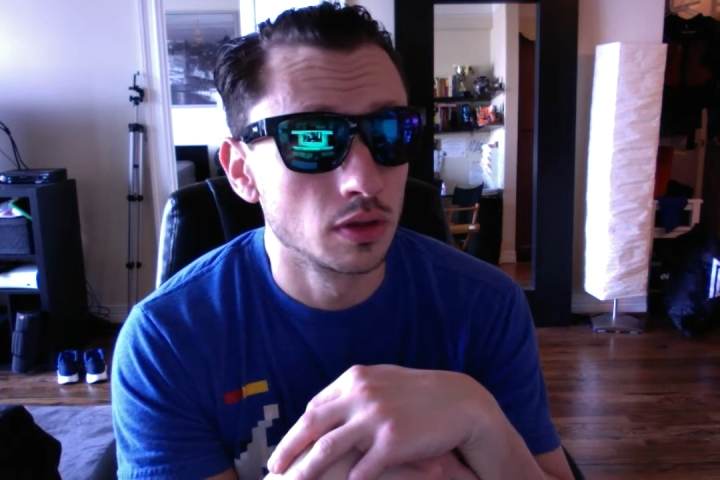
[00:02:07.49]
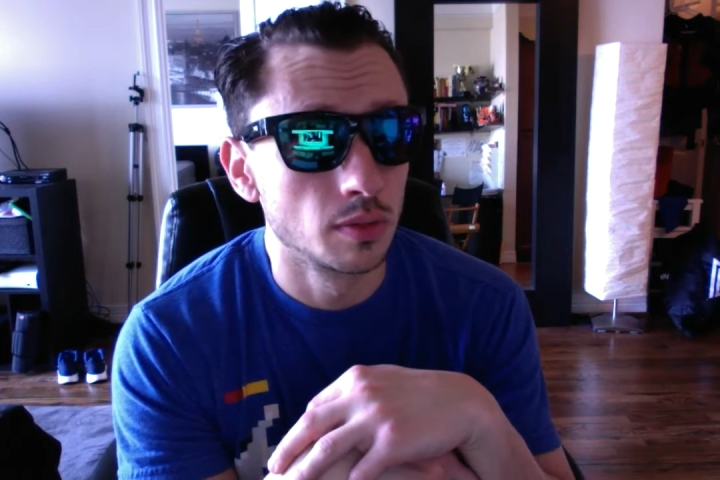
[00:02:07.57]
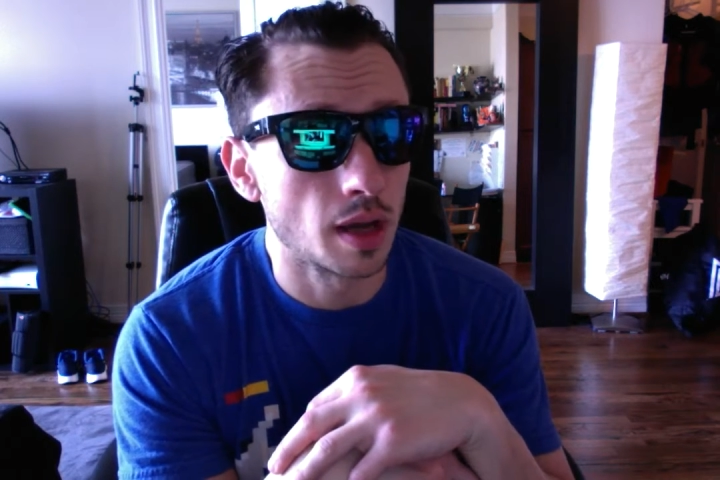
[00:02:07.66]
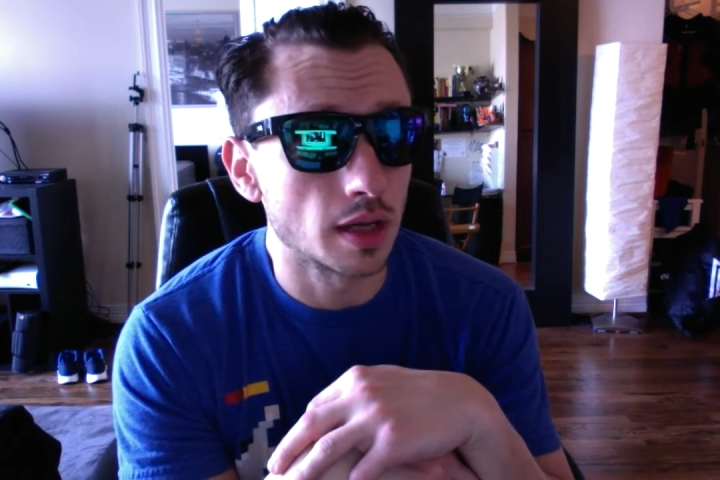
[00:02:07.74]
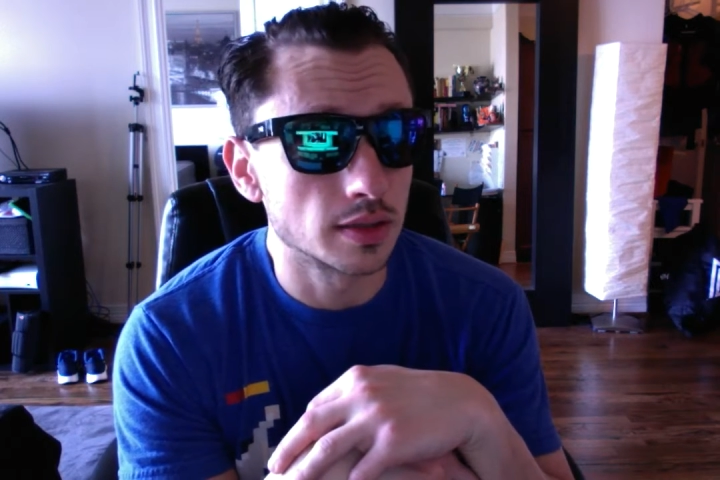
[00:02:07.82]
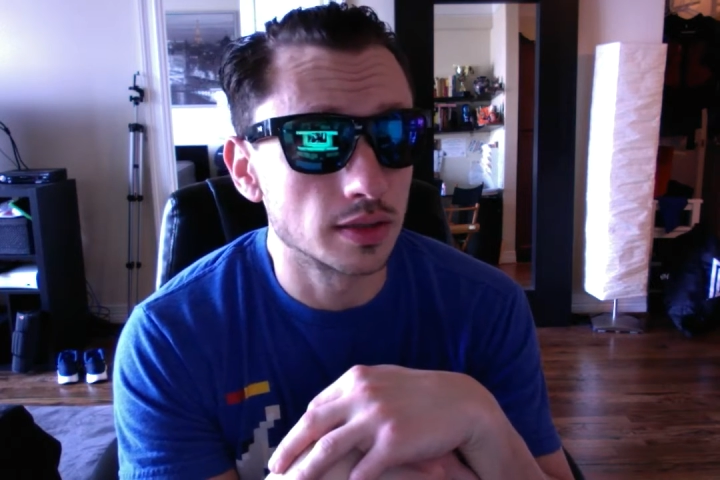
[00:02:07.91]

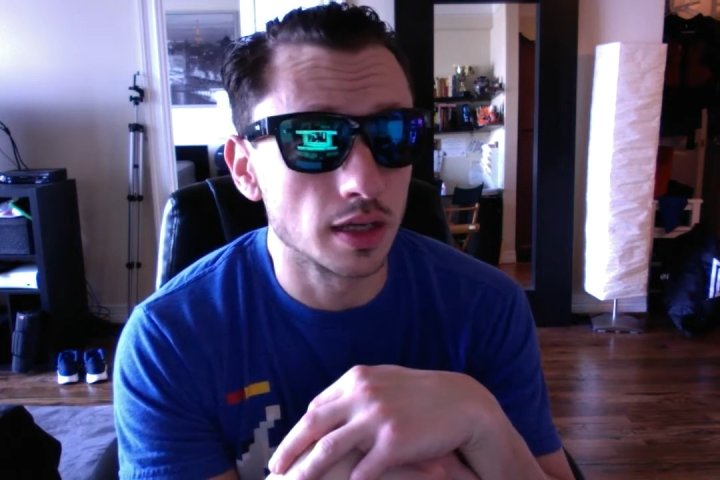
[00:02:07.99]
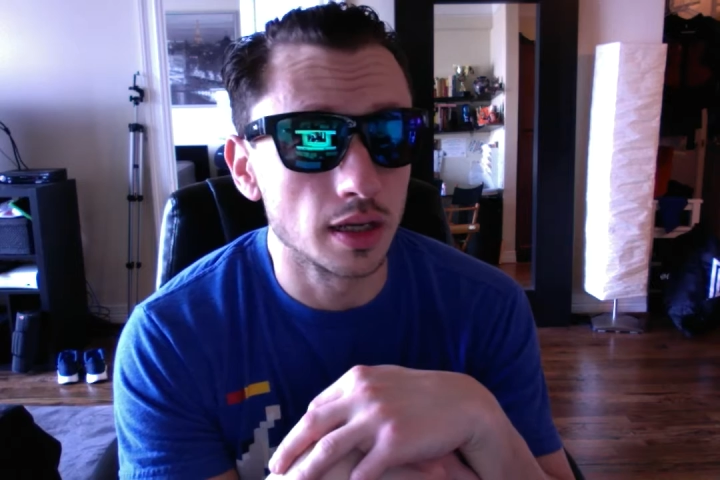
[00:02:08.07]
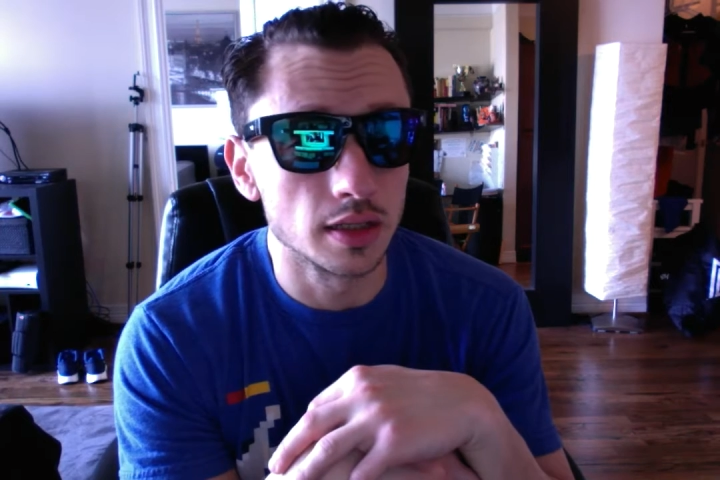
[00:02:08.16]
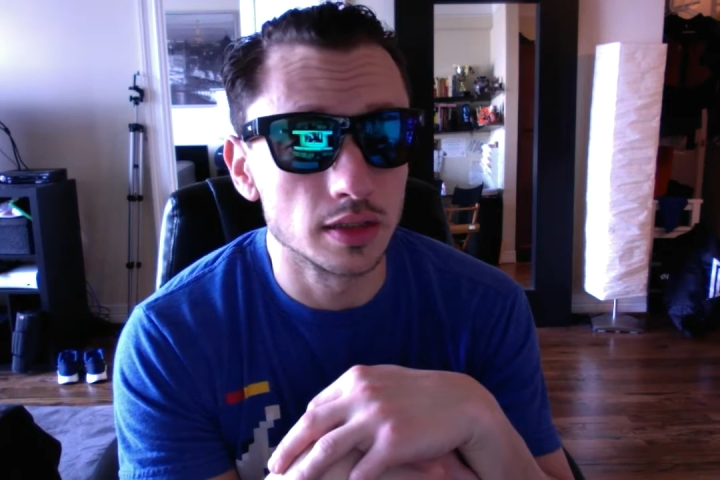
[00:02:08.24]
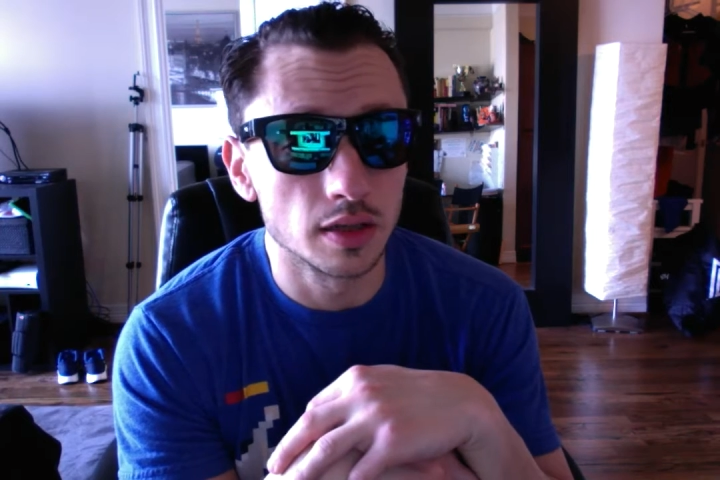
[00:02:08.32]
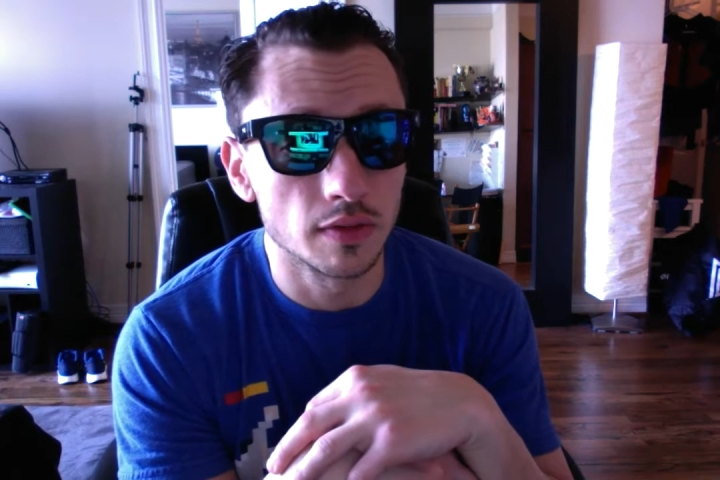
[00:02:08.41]

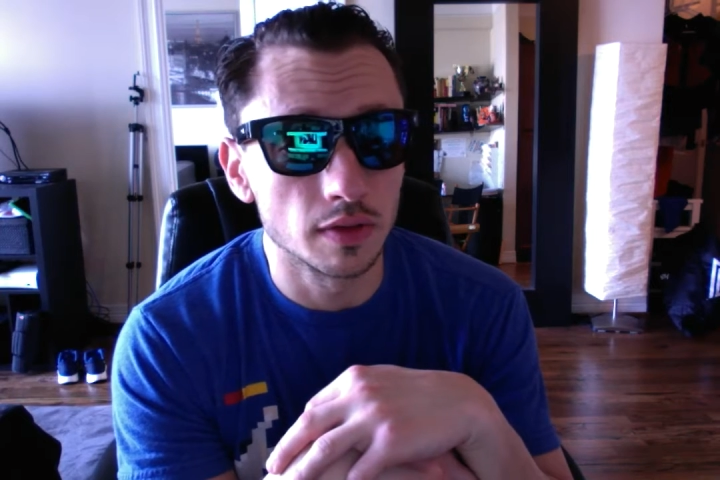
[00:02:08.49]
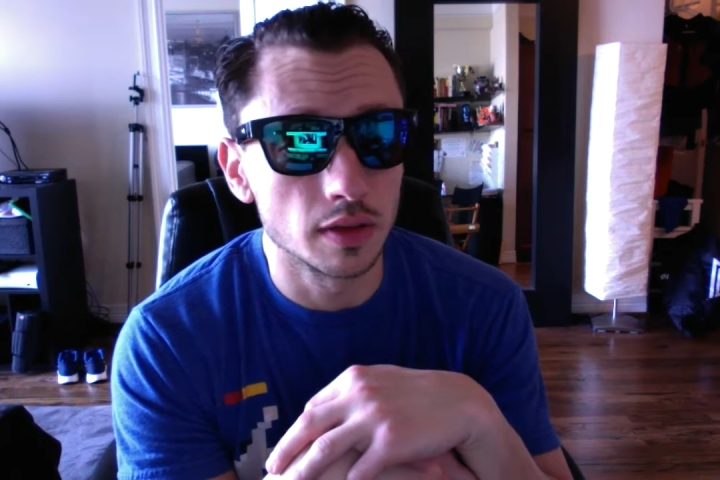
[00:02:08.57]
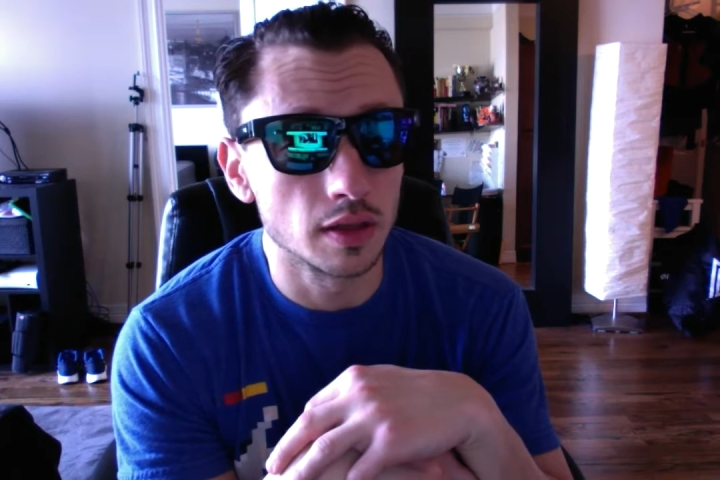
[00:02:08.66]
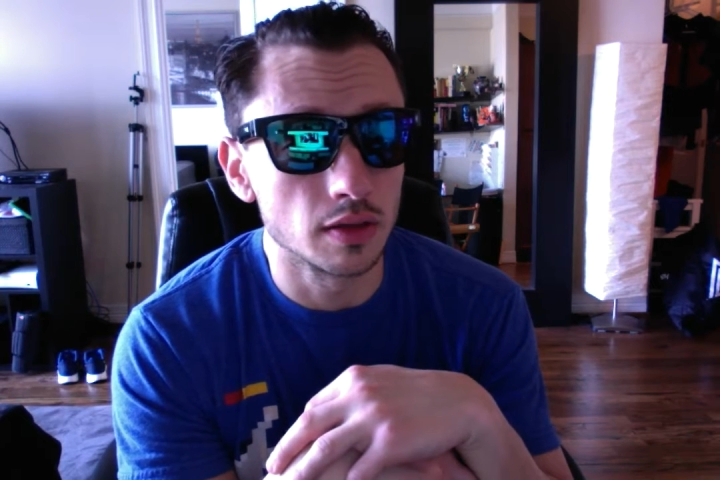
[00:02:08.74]
Backstage and everything.